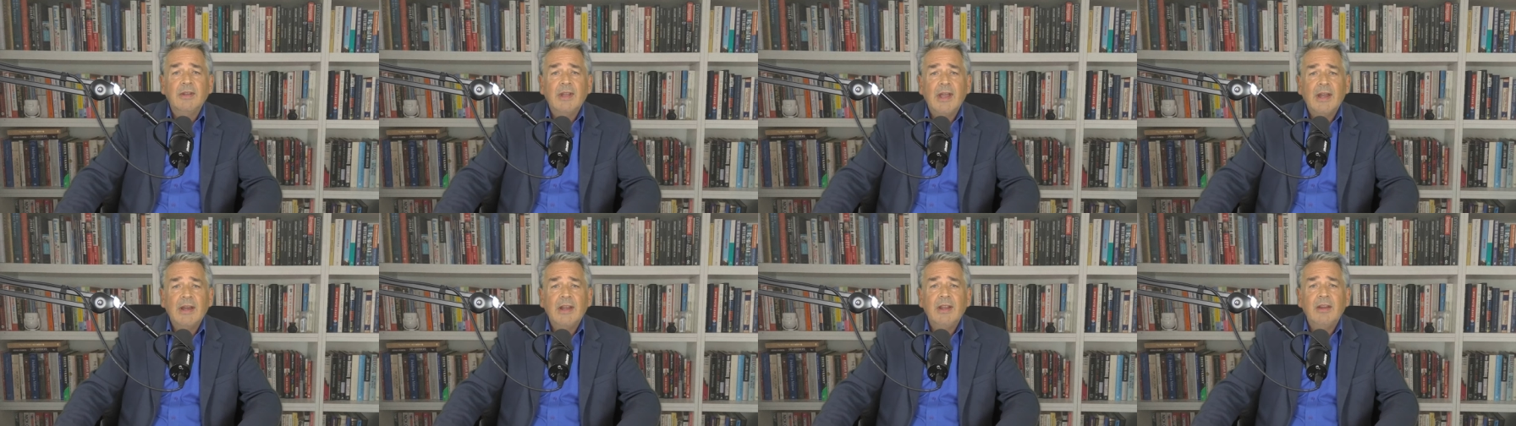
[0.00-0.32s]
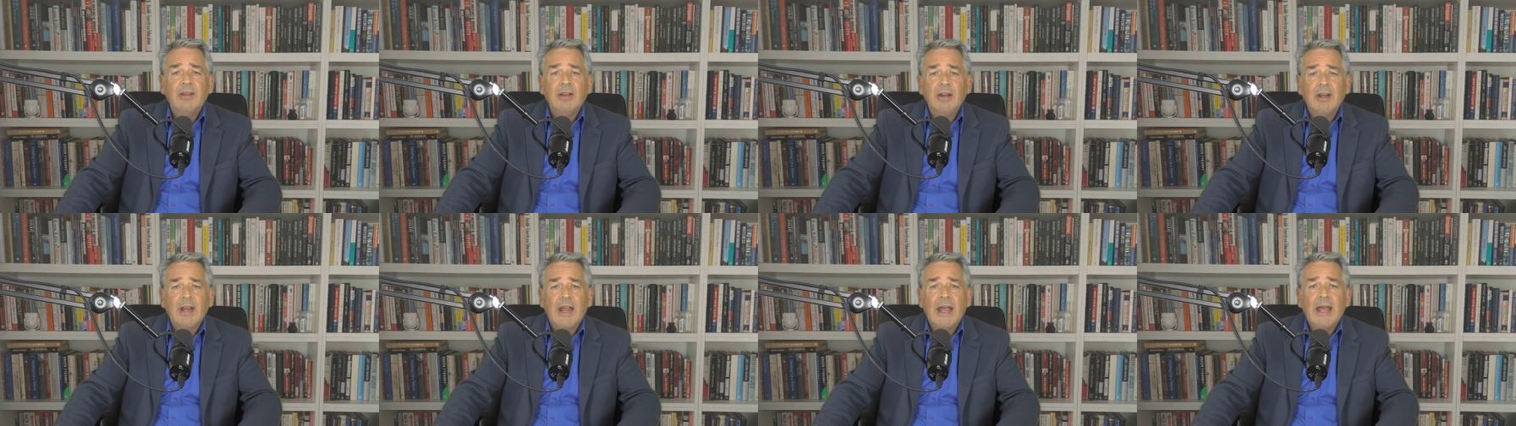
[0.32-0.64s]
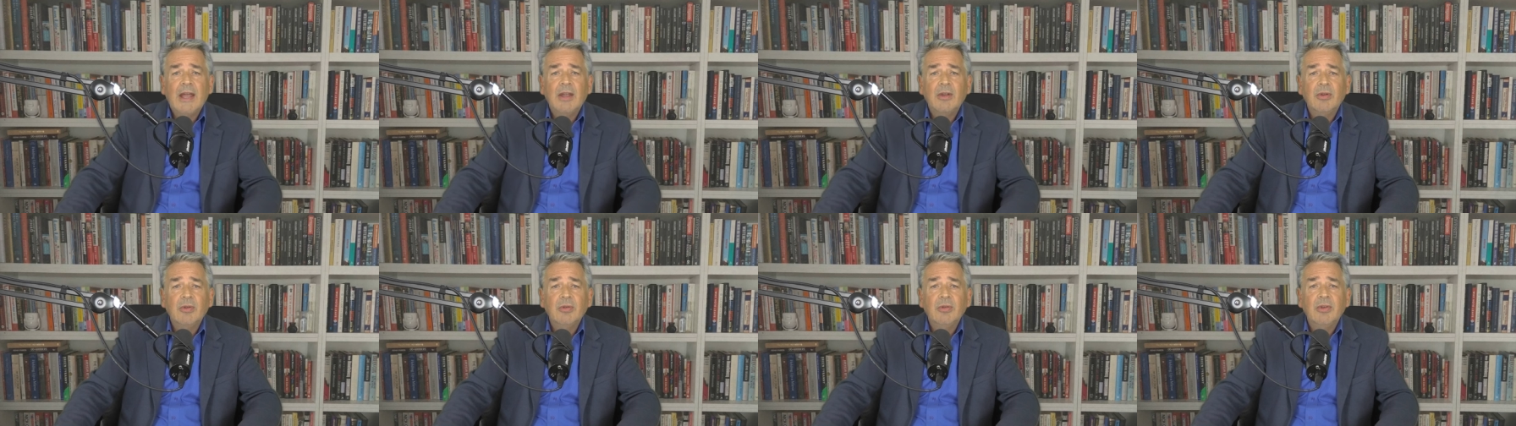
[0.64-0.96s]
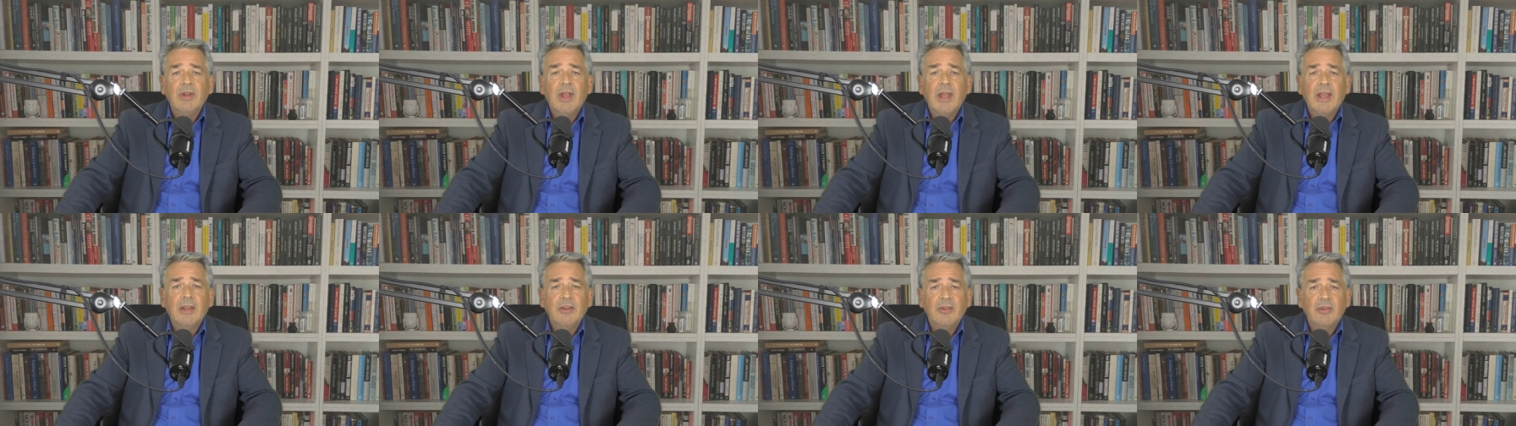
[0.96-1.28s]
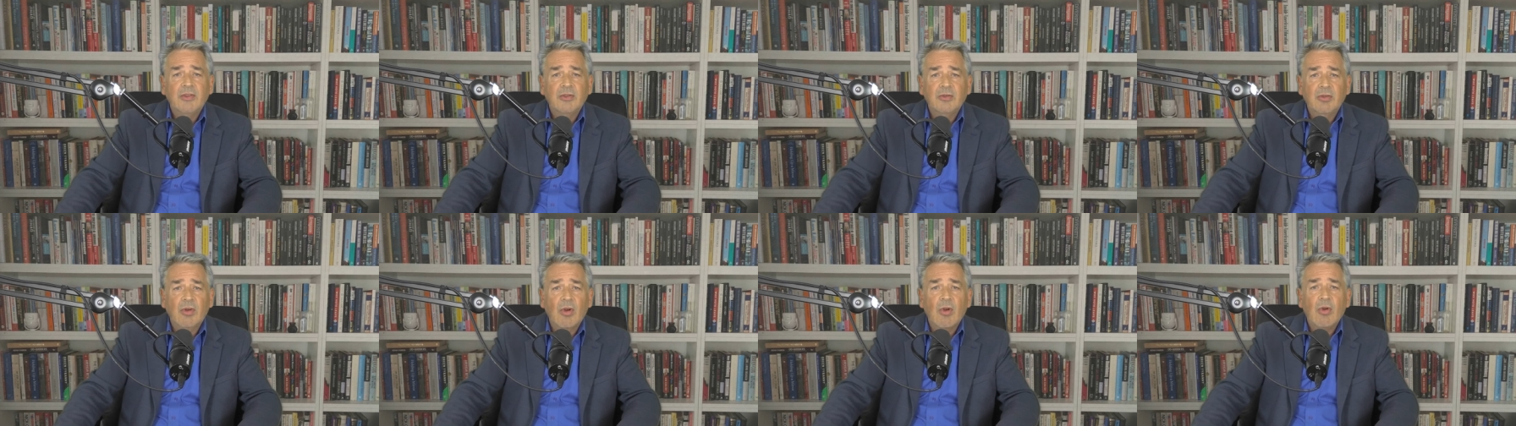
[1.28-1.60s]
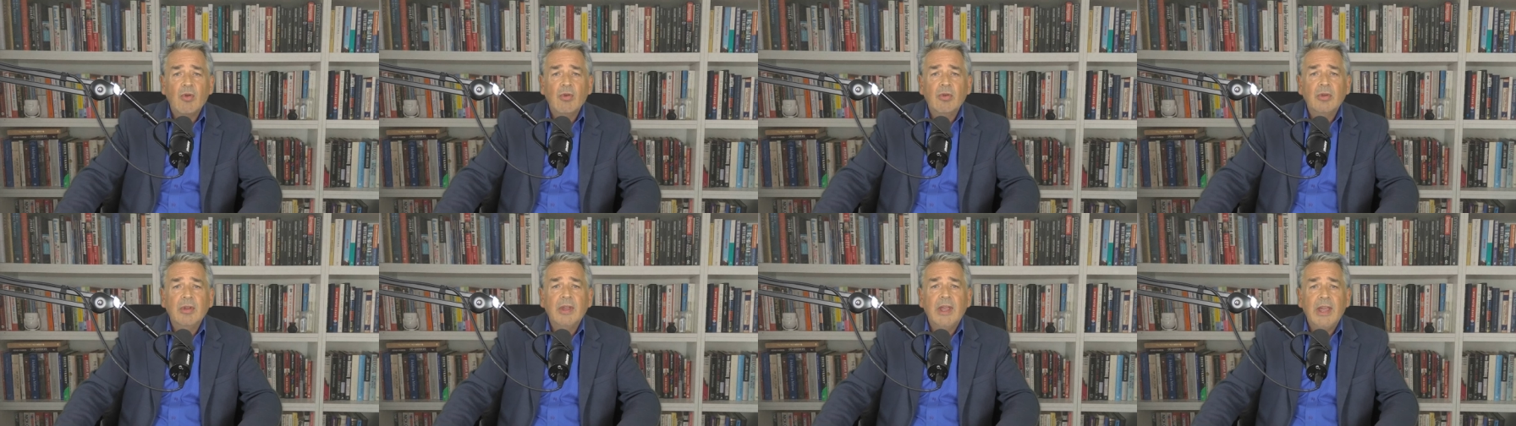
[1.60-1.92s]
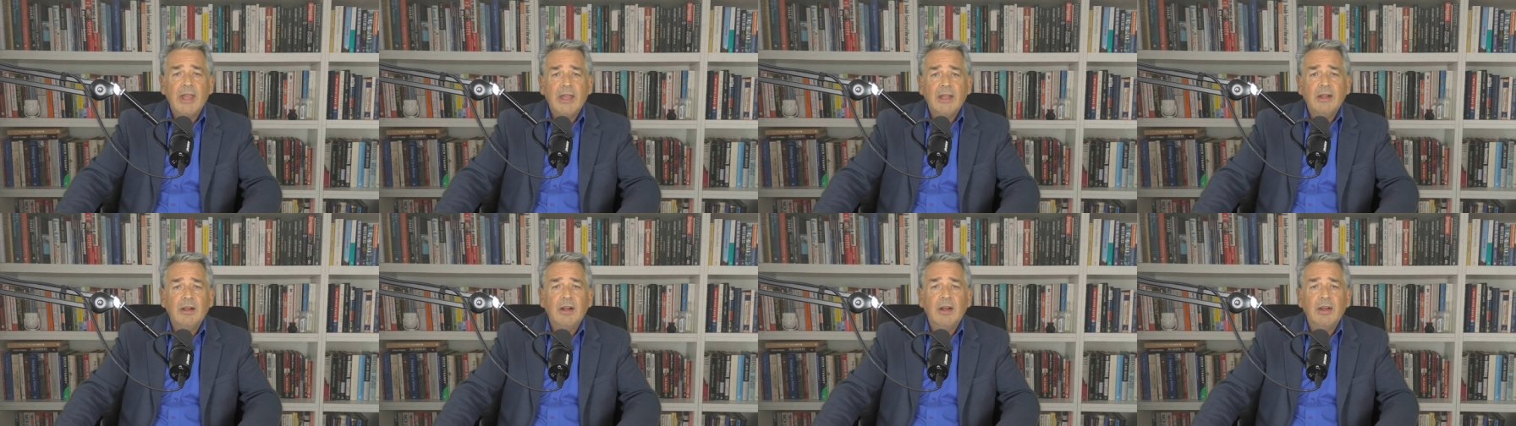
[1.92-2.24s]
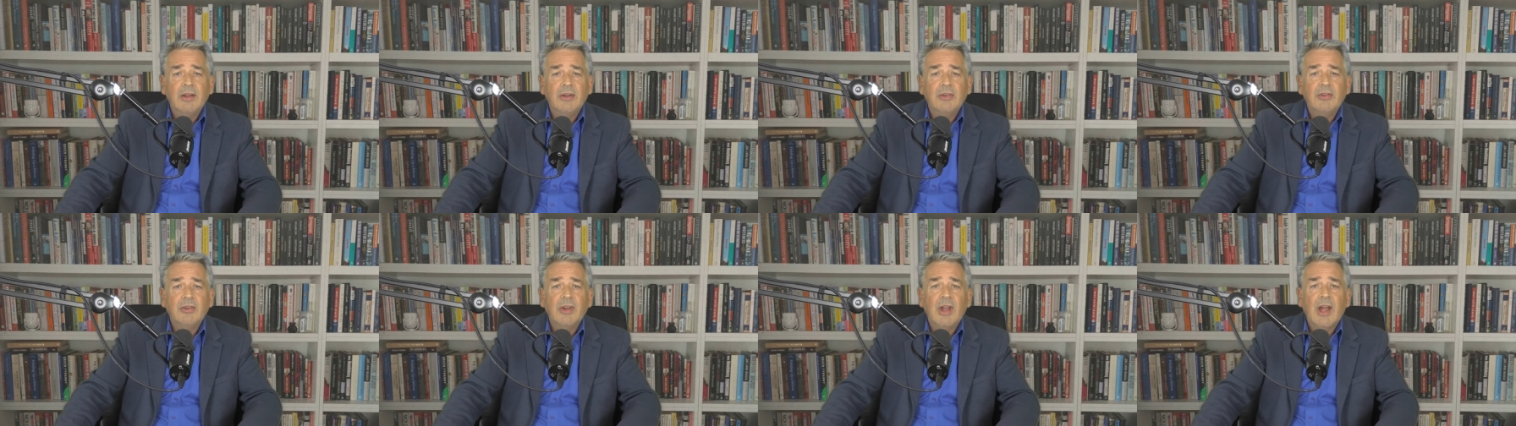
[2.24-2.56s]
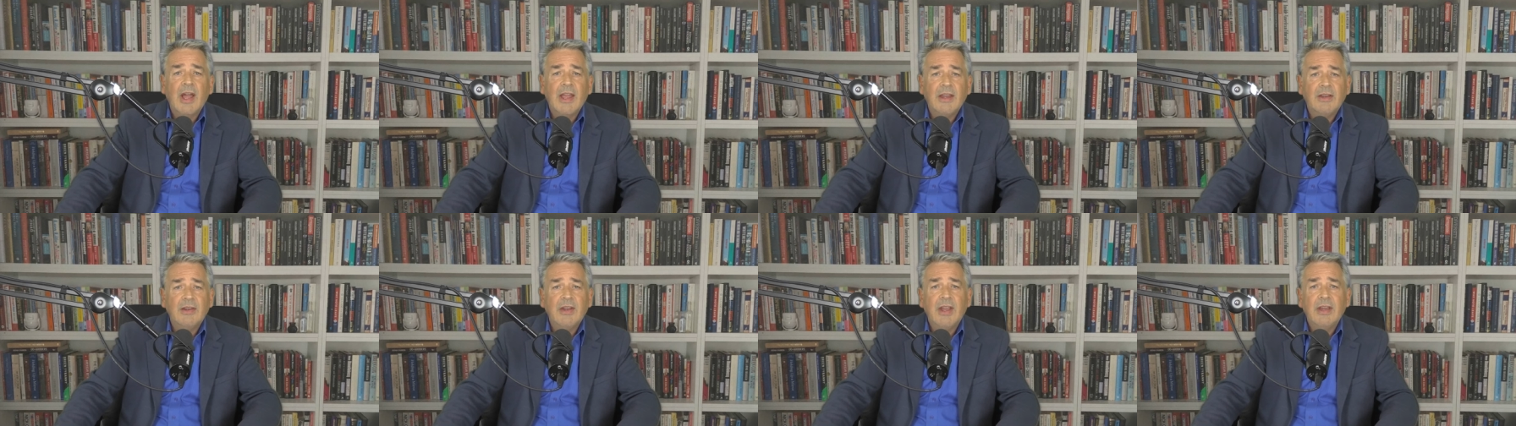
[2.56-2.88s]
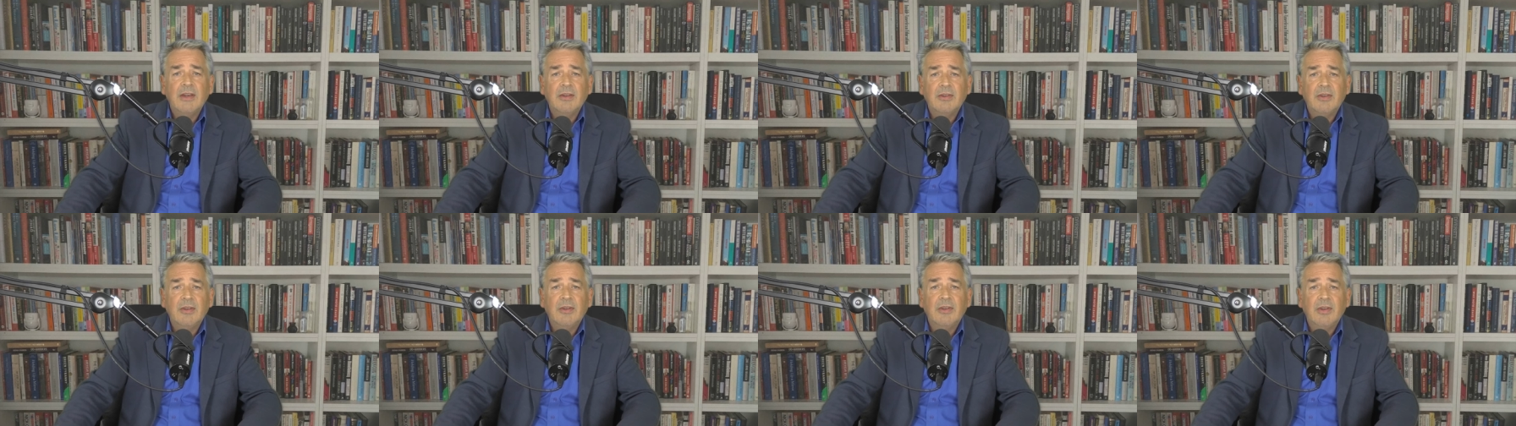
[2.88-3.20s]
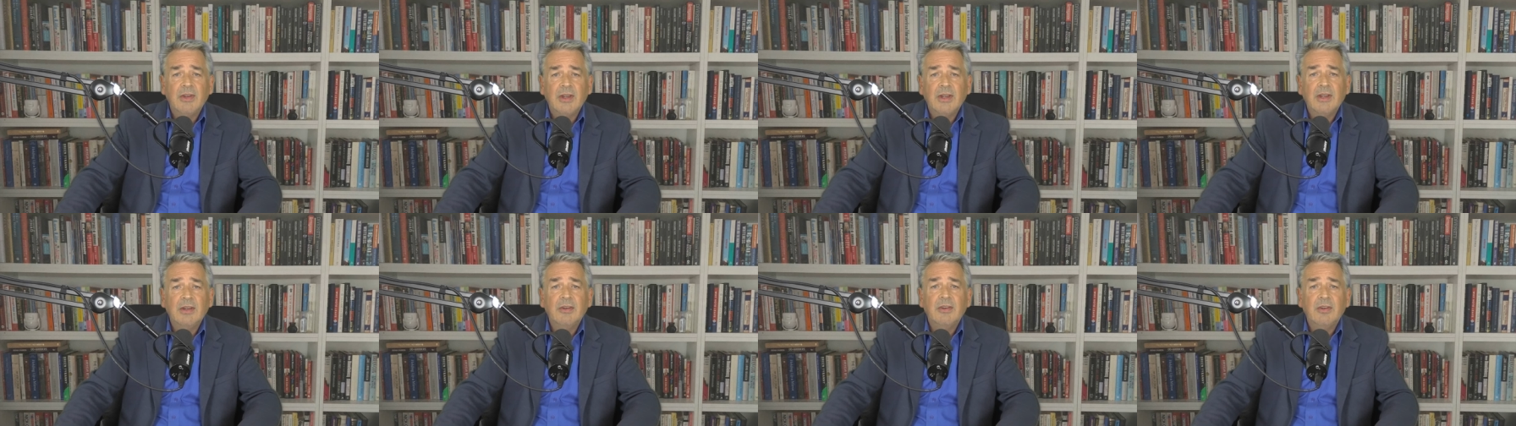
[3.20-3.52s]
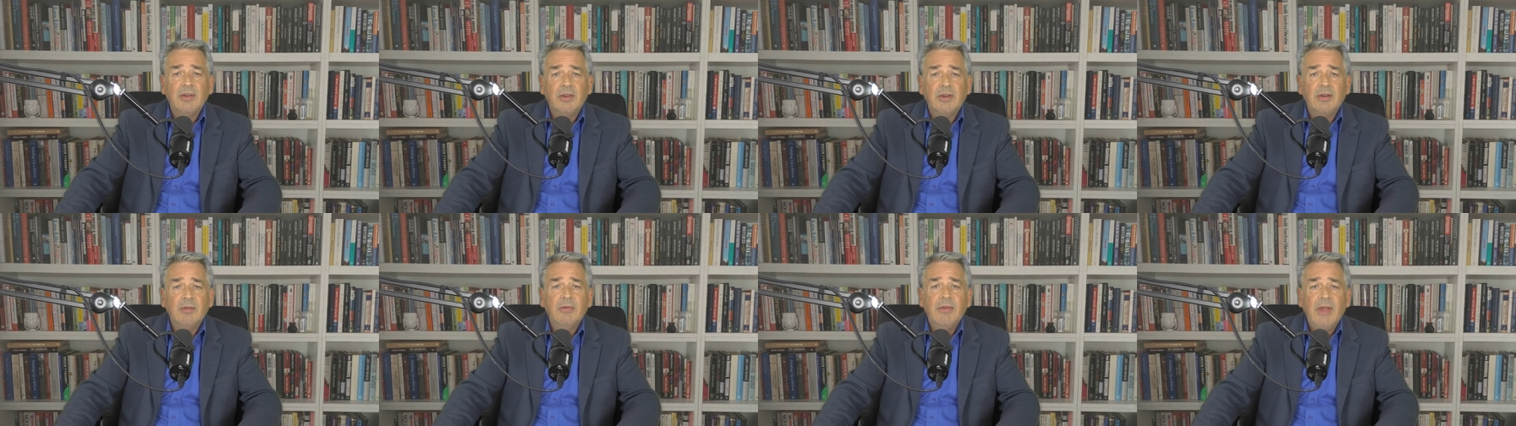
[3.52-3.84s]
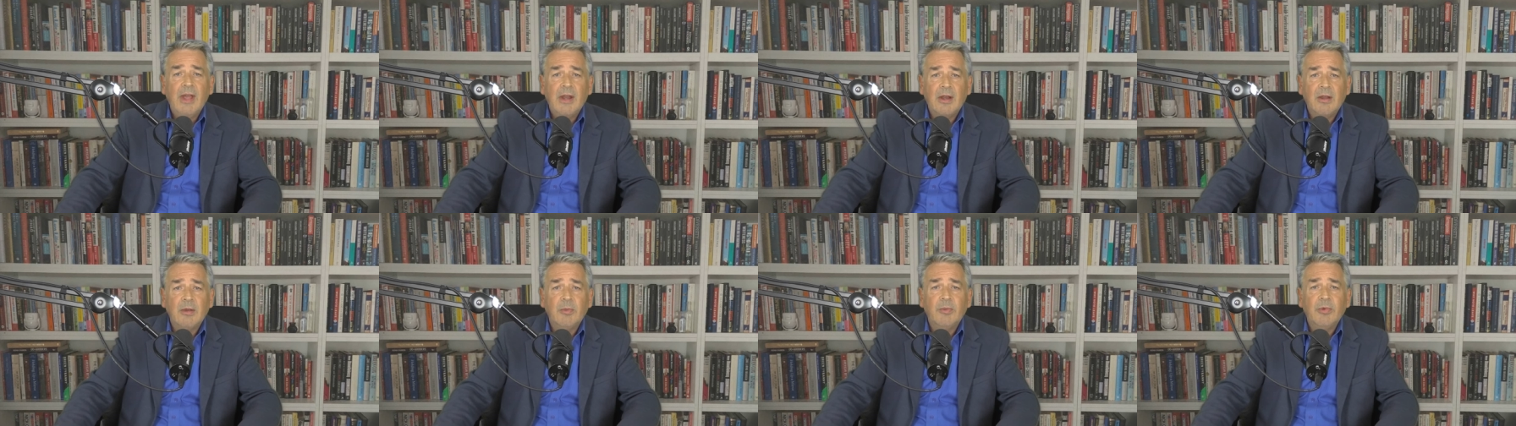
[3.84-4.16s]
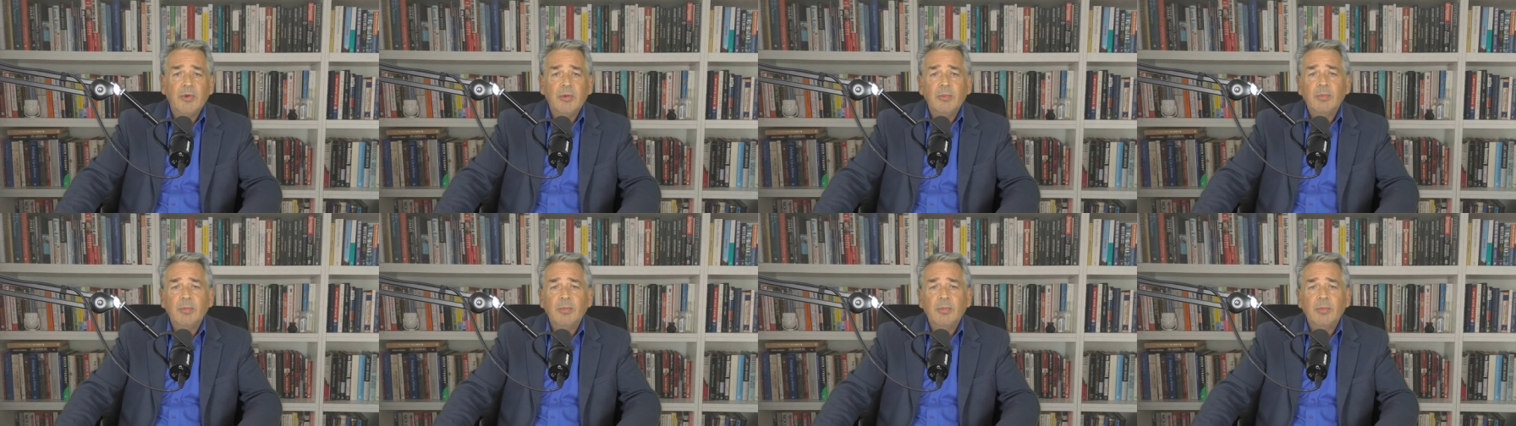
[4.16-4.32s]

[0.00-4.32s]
and it allowed a strong English identity to develop.